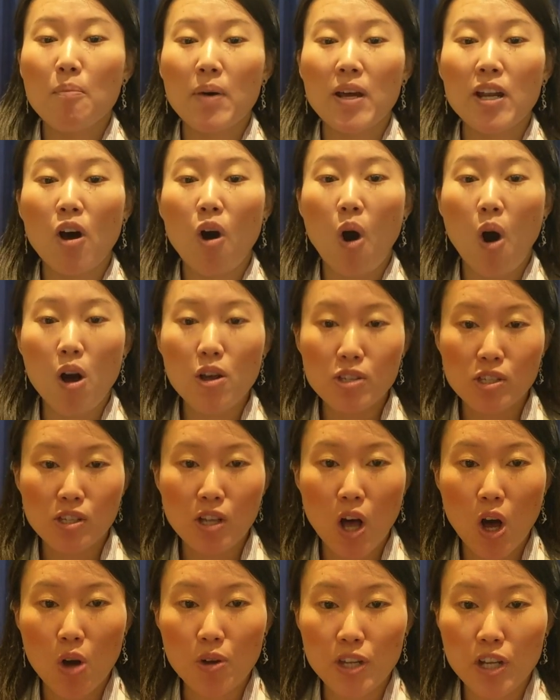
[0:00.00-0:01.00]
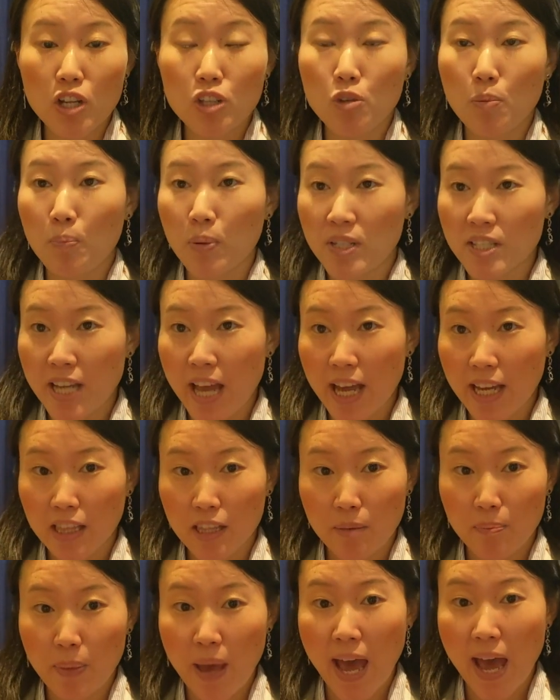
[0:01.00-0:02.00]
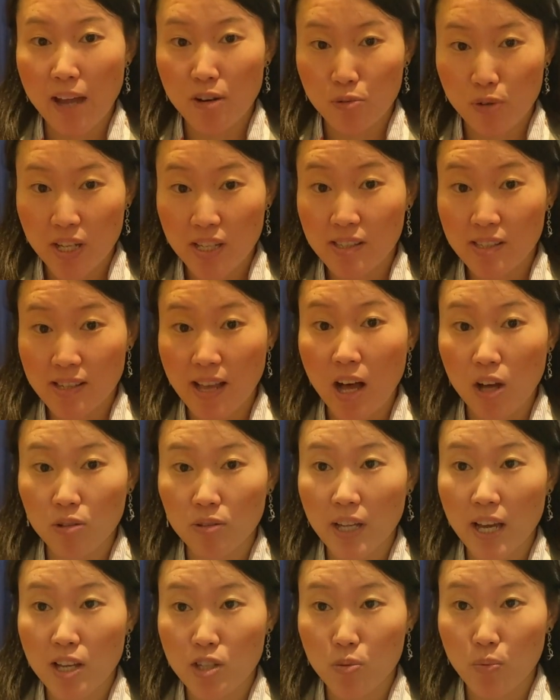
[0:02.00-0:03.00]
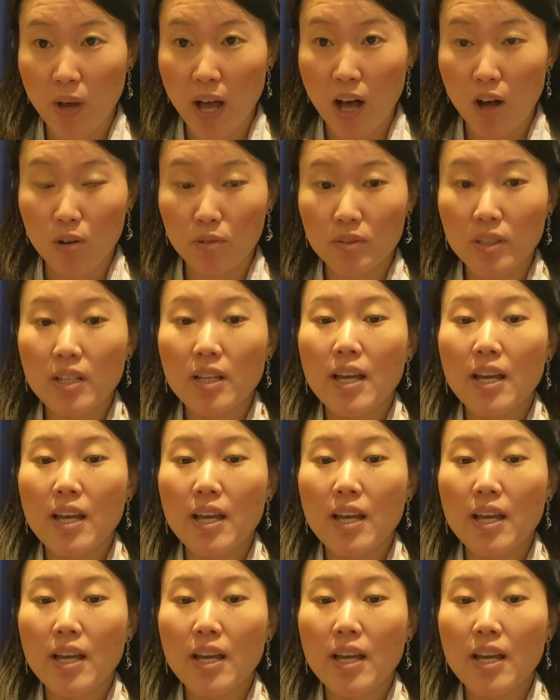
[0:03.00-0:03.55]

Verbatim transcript: but also you know to protect the battery itself as well.